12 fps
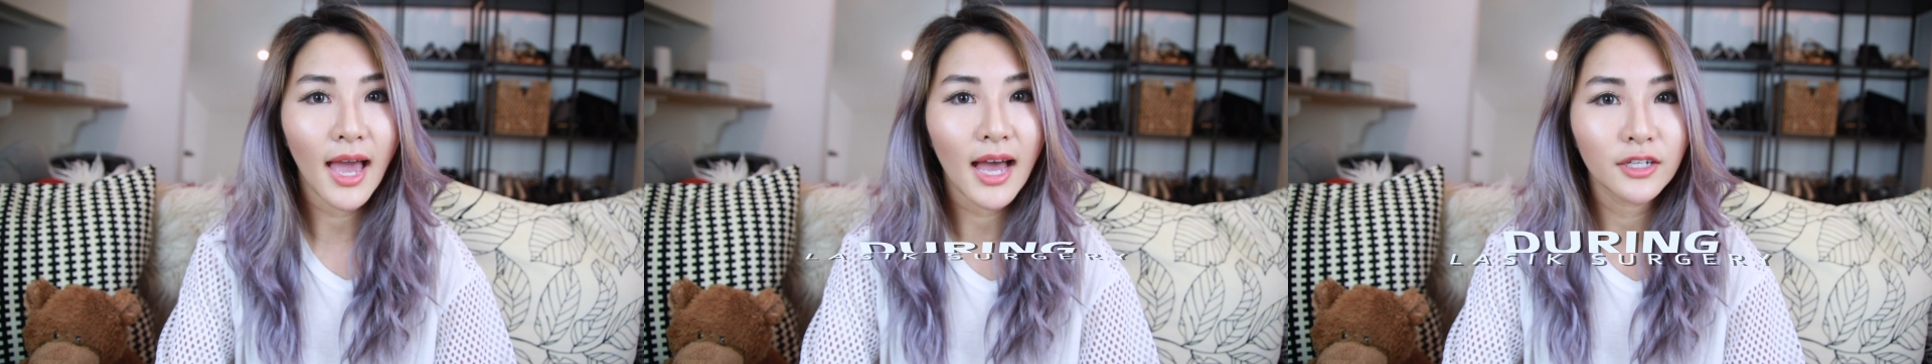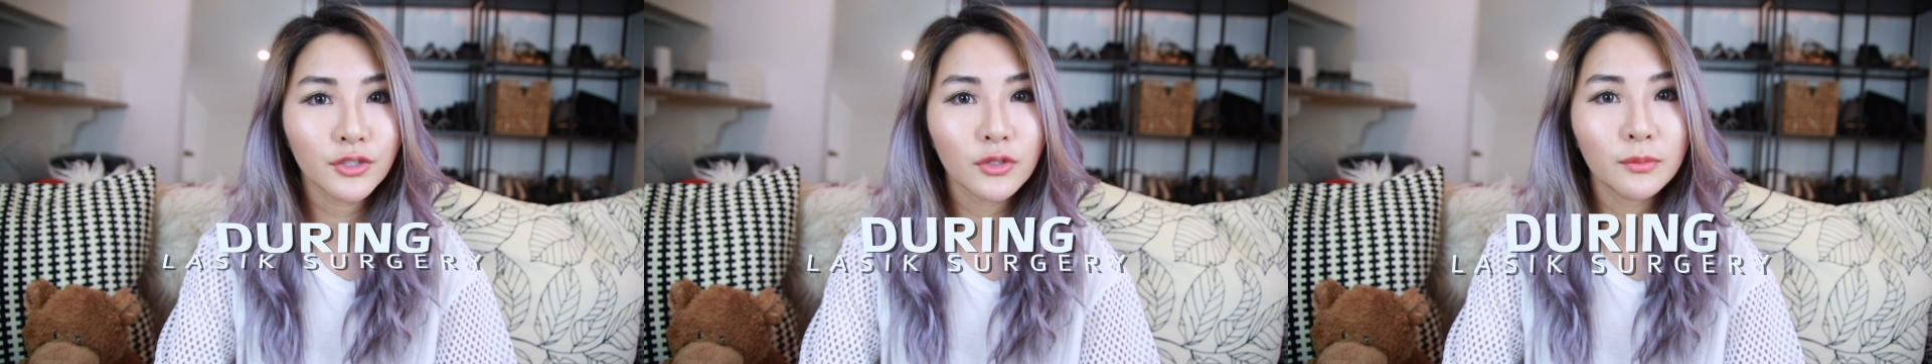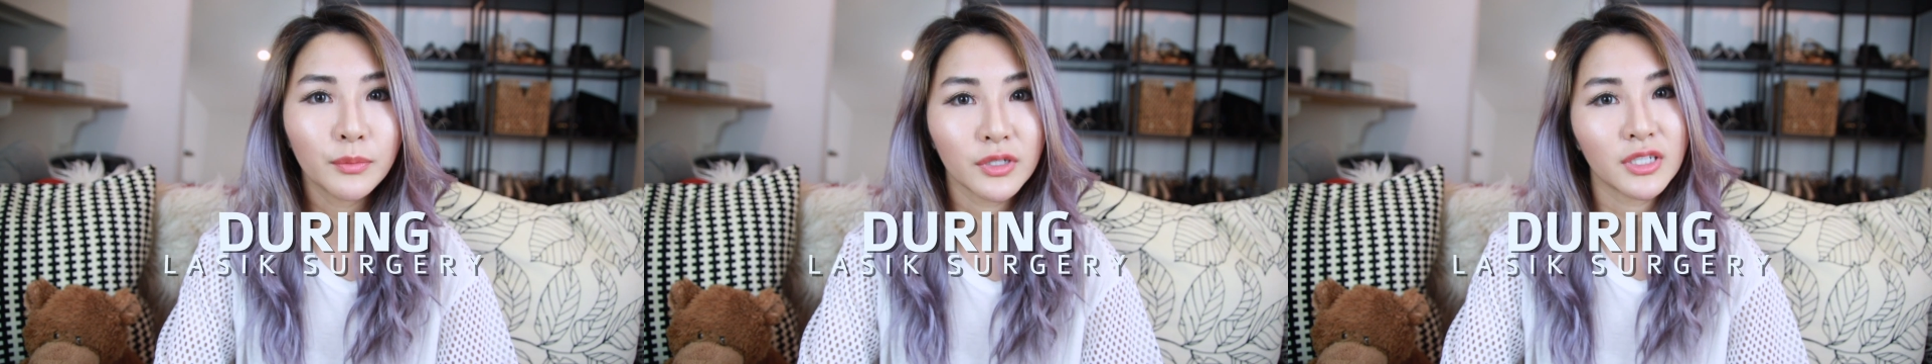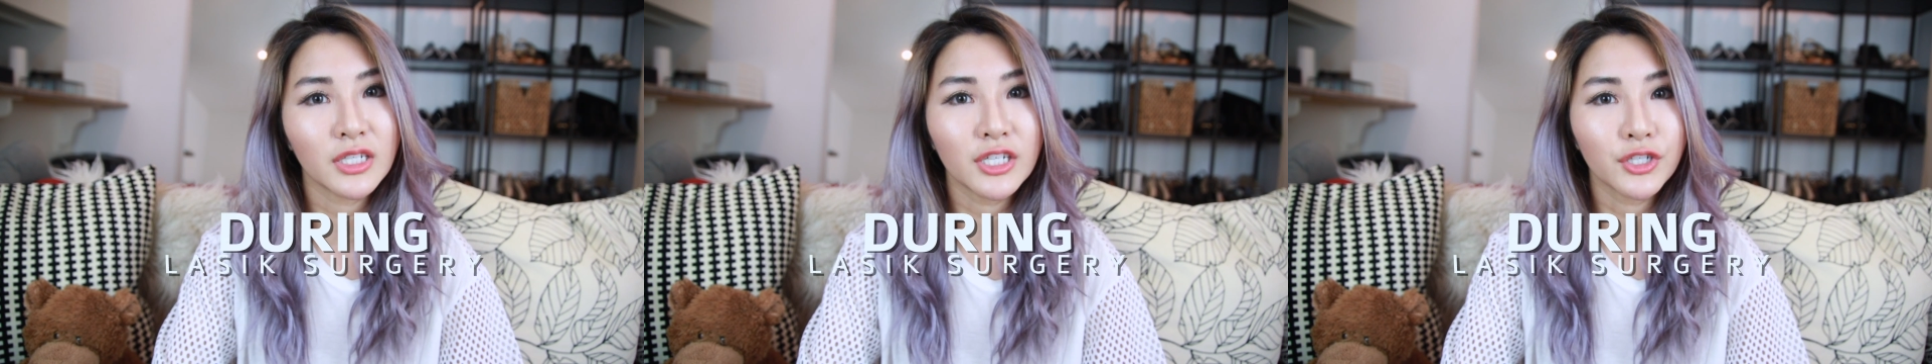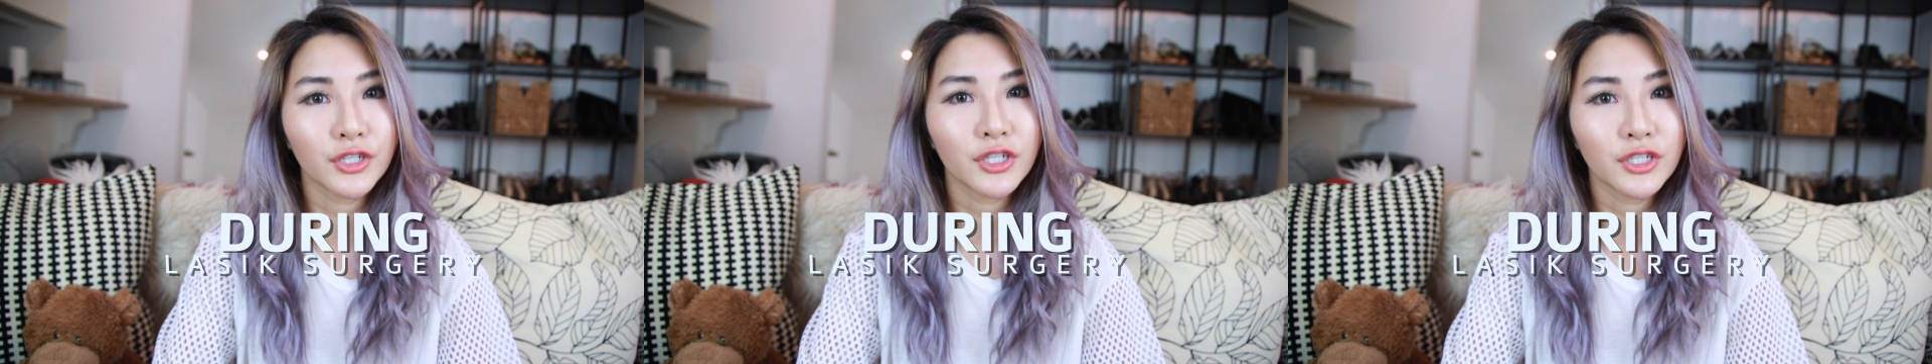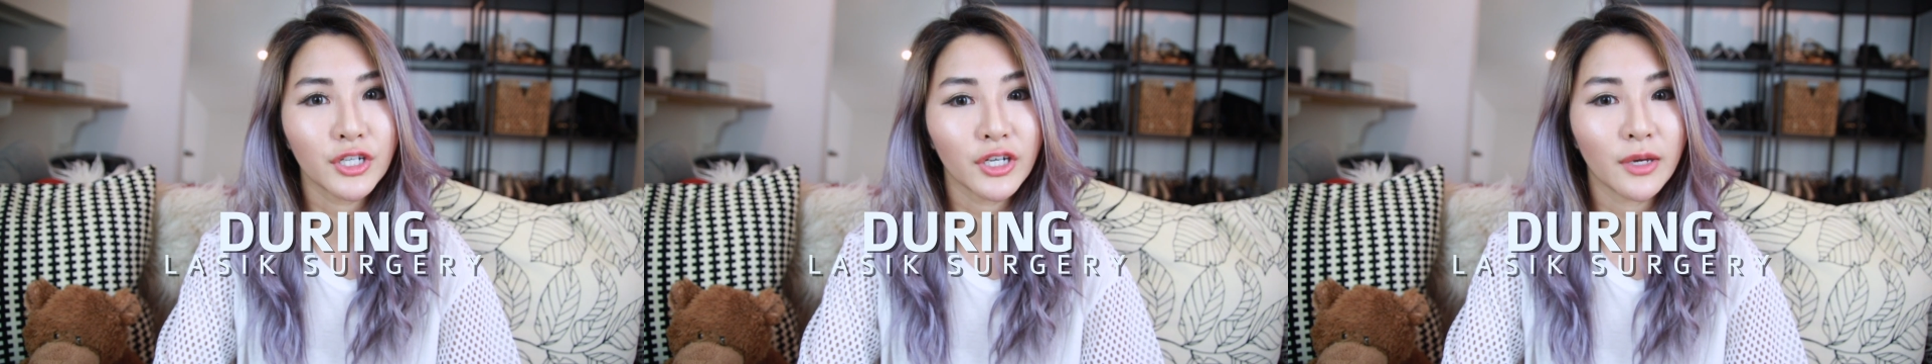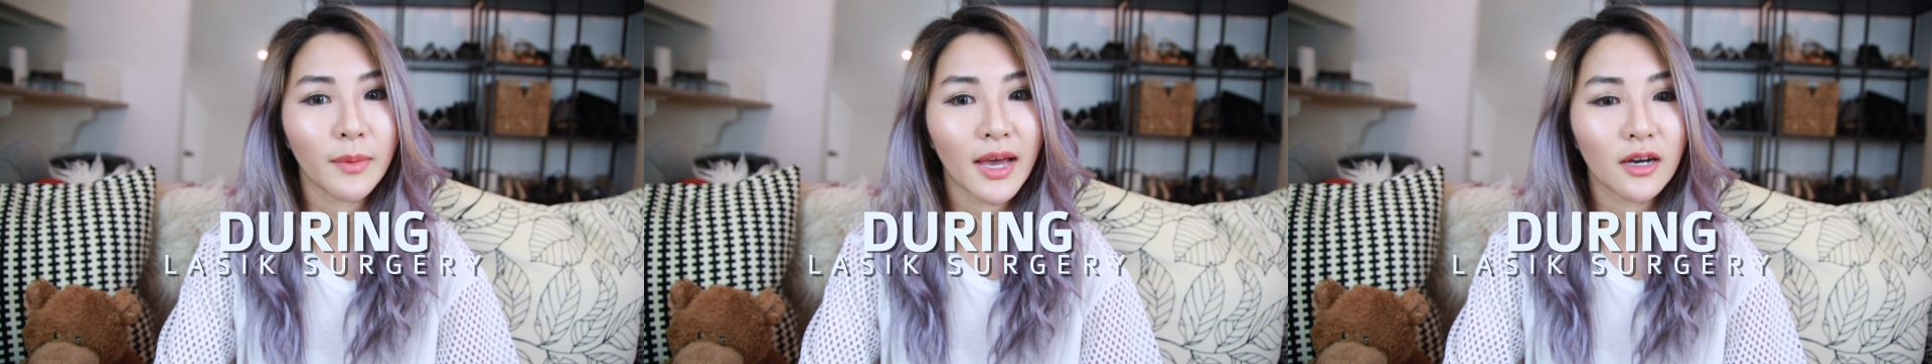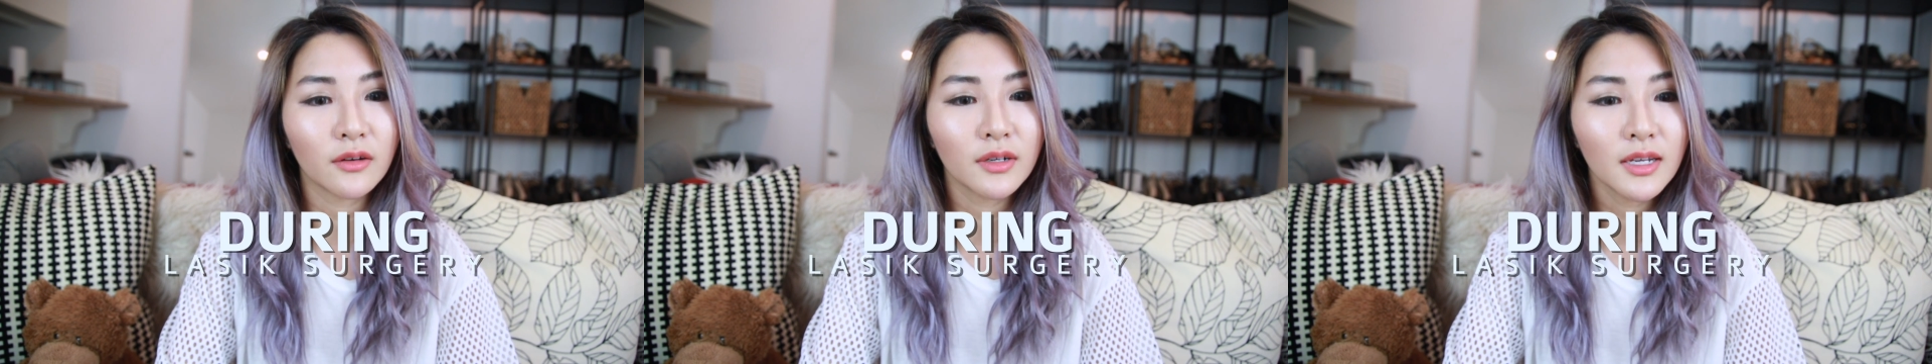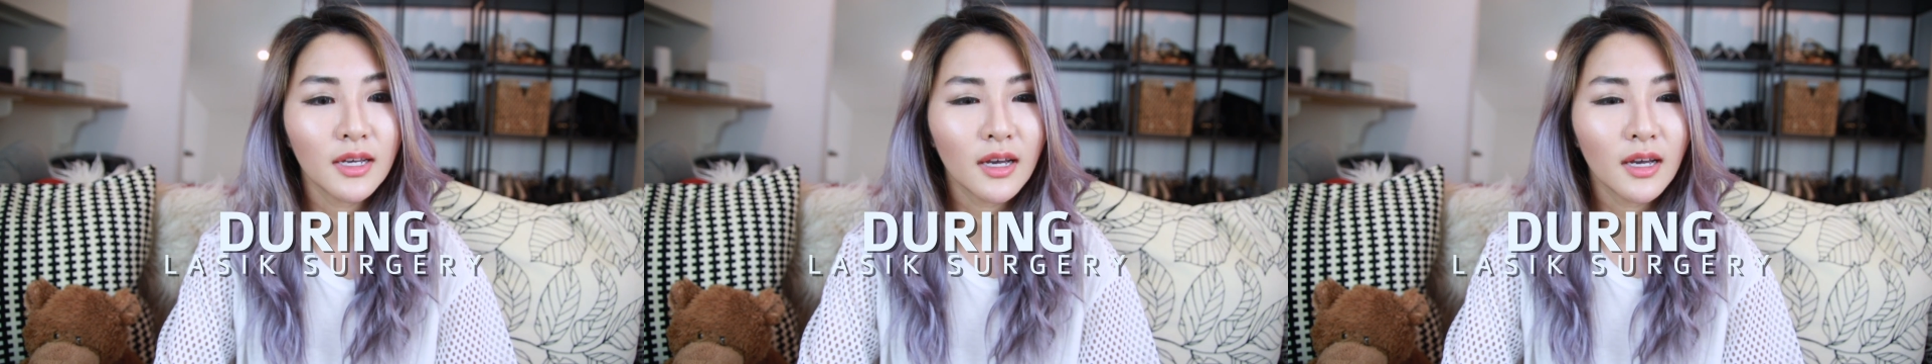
The actual procedure took about